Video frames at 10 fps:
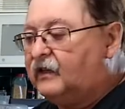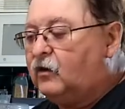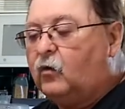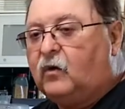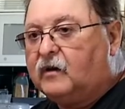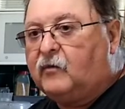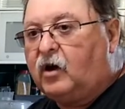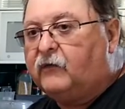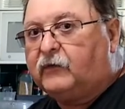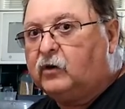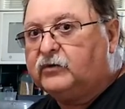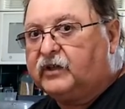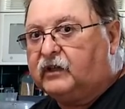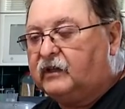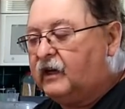I don't want them all
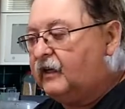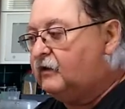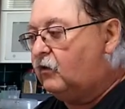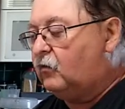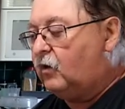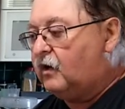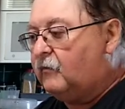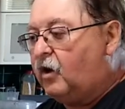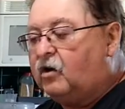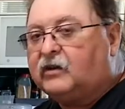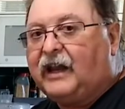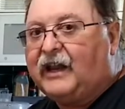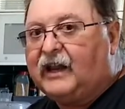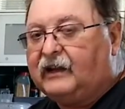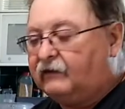frozen. I don't want them all
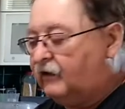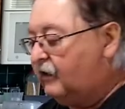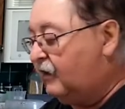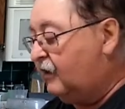canned.